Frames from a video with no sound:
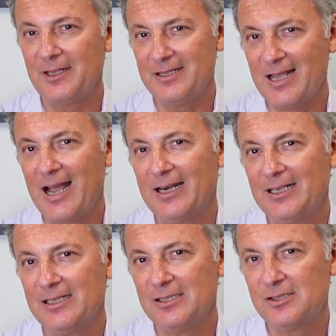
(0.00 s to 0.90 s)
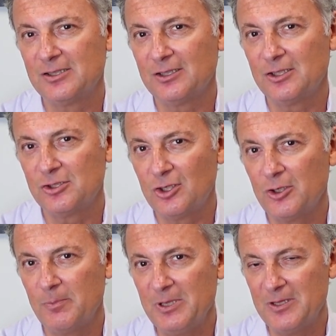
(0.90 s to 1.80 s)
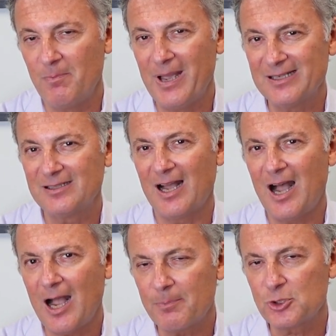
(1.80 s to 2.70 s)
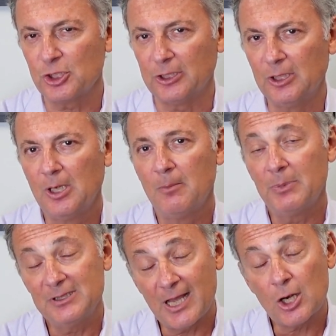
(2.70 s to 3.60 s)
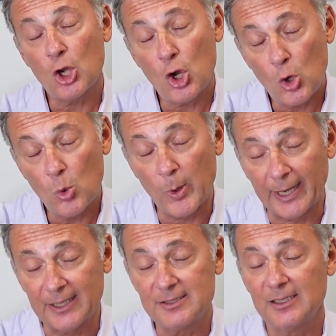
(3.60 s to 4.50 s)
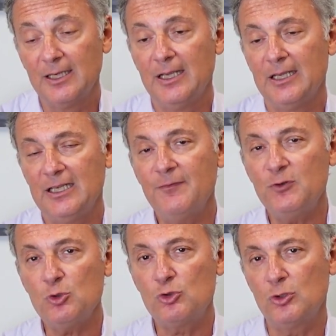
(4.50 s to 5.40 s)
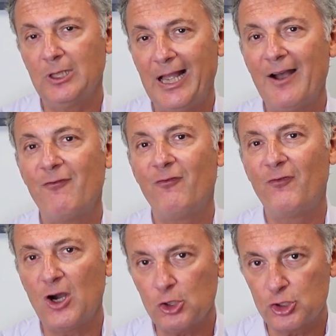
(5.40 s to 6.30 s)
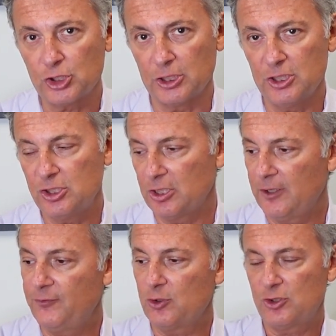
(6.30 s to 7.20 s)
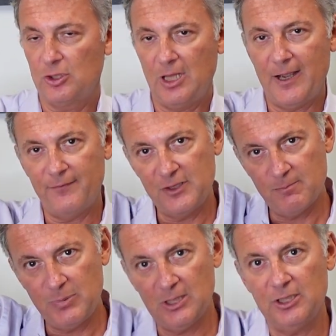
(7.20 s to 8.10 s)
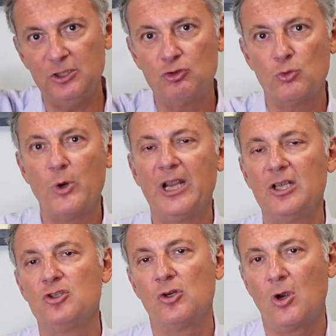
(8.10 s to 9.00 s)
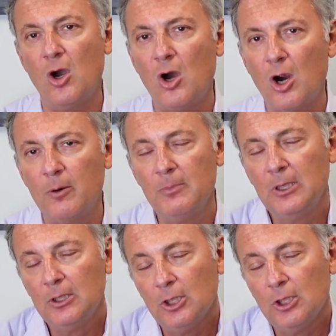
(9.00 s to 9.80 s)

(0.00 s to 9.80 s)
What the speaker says: not is going to be the best option, but not always. If you still have function, if you still have the ability to raise your arm,